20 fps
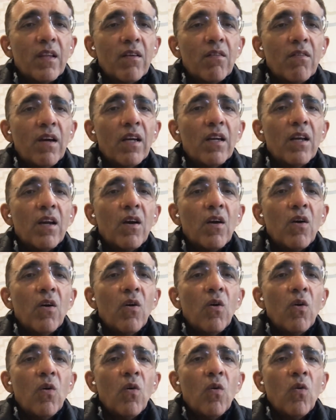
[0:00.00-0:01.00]
right?
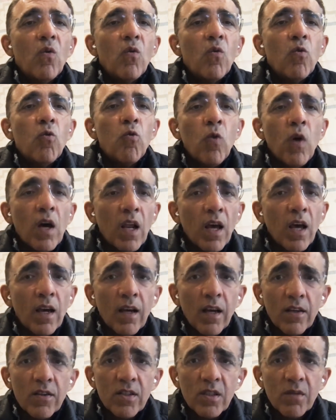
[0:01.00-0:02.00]
Who are our
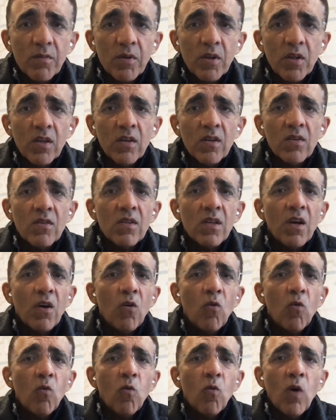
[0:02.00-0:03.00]
customers?
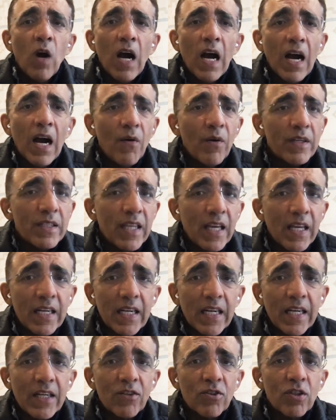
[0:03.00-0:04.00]
How are their
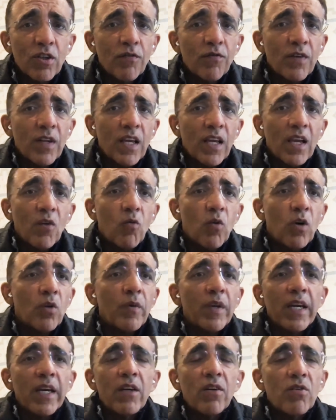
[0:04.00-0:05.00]
needs shifting? What do
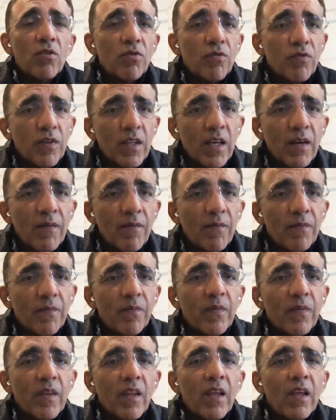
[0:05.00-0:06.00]
we need to do for them?
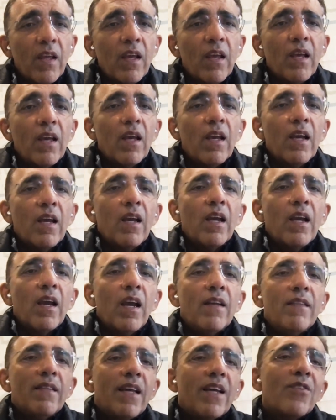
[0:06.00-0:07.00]

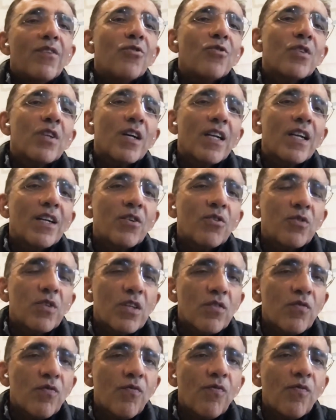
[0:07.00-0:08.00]
And then you turn into
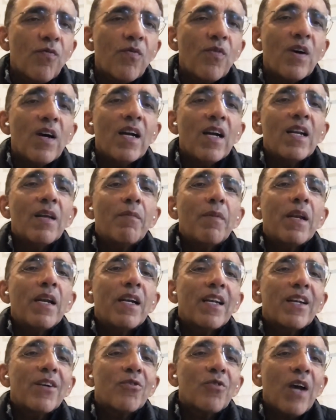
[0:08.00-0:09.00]
this
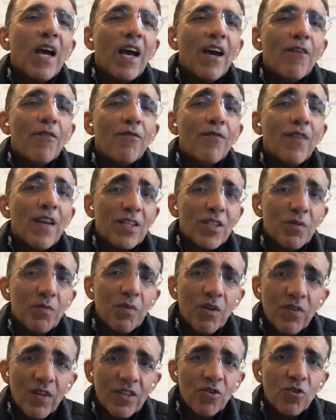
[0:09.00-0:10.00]
ability to have
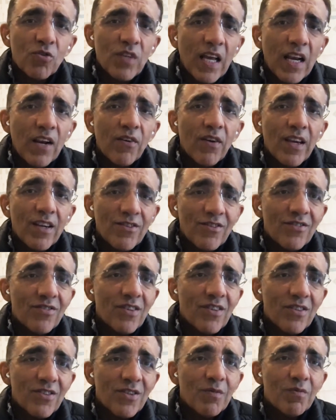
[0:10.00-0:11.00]
flexible resource allocation
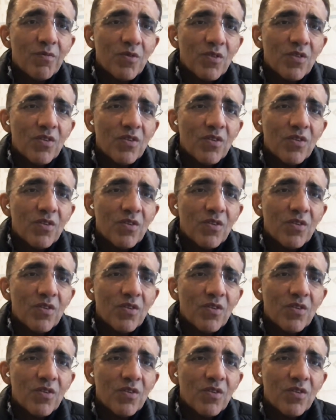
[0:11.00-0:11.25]
systems